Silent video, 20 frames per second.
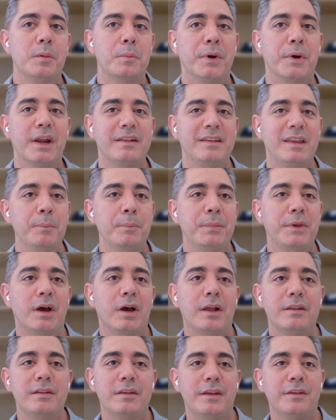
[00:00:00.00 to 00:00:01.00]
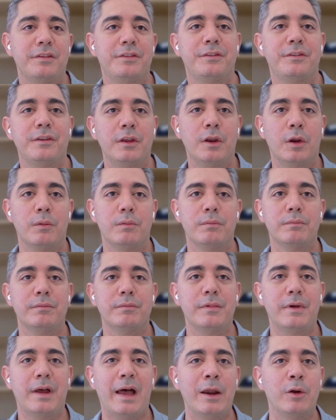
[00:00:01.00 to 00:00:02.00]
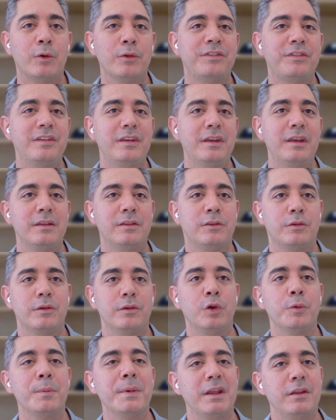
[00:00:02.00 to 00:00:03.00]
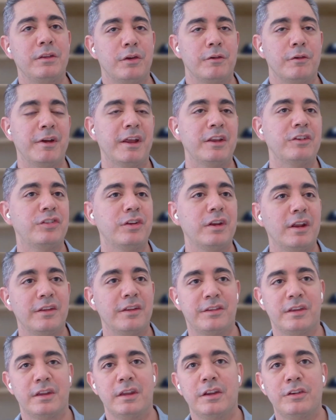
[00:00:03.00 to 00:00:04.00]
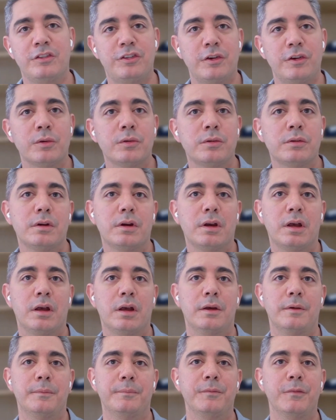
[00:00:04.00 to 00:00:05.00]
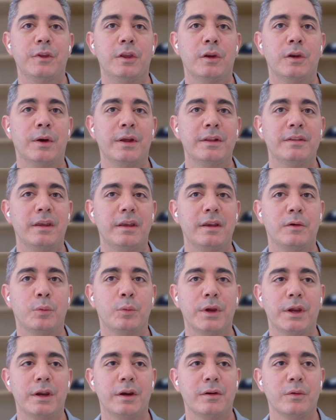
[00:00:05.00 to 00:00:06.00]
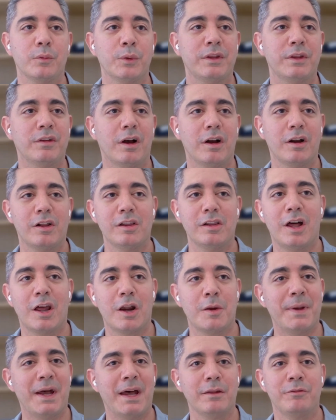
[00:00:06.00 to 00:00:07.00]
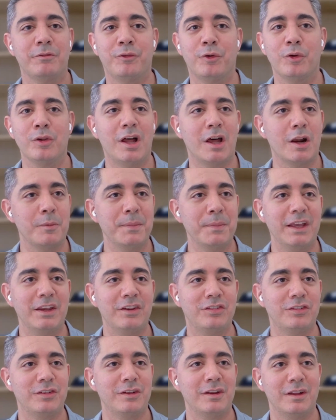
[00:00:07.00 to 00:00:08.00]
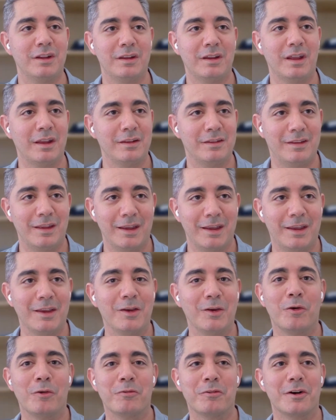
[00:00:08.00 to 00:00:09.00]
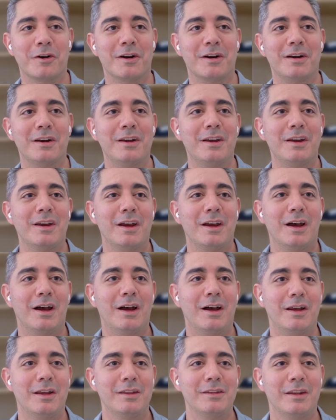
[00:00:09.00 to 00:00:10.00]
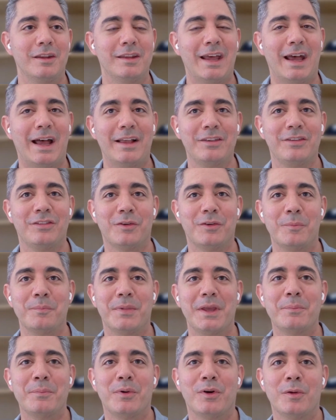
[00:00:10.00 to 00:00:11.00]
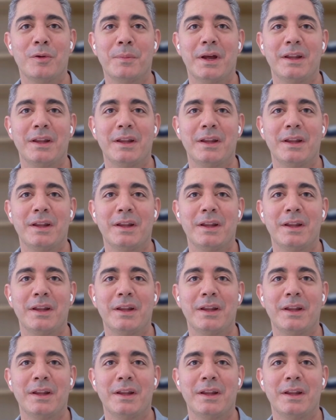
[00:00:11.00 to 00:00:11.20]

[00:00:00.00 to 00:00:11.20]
But I think beyond this, I don't see human intervention as an issue. I think we talk a lot about full automation and taking over the tasks from people.